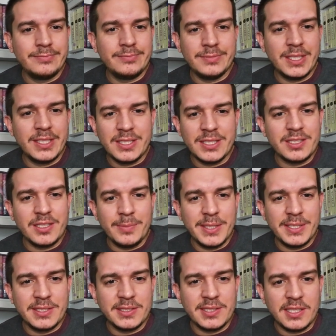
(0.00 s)
this going to be
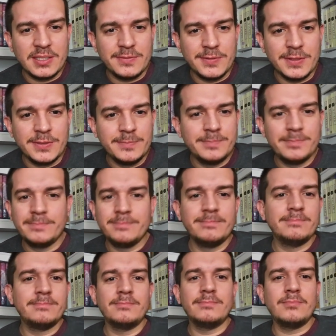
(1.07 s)
successful?
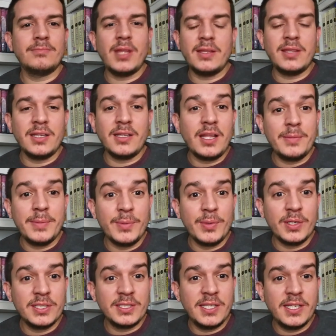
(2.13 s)
I think a lot of people are
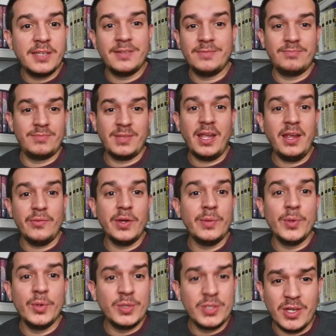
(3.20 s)
going to say, hey,
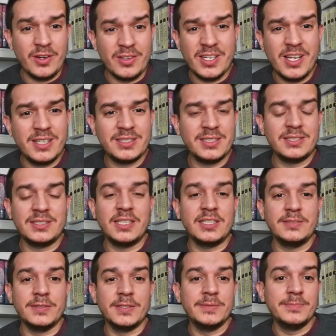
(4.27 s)
reboots are not
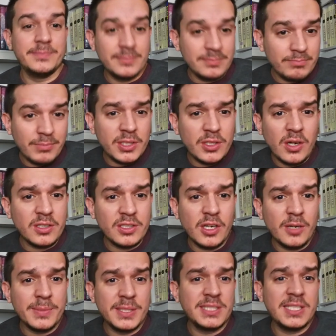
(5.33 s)
successful. But there are
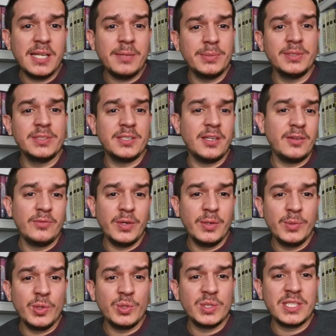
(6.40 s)
some examples of
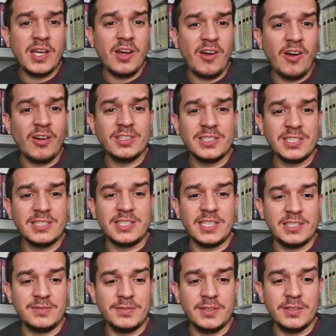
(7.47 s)
reboots that are
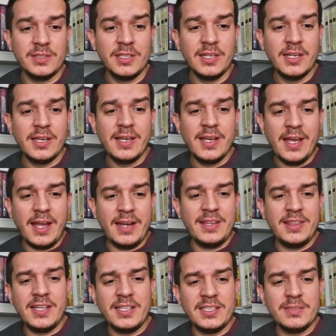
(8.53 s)
successful. And I
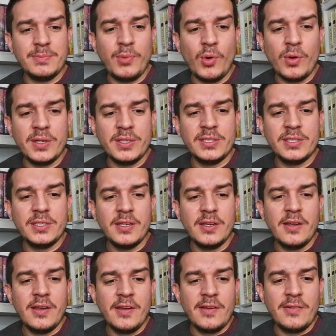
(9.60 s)
think it's important
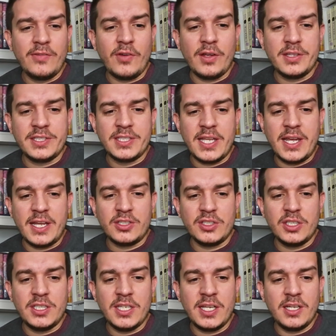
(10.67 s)
for us to actually
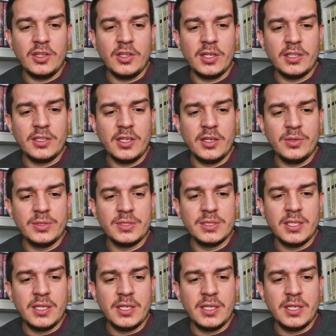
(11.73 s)
take a look at those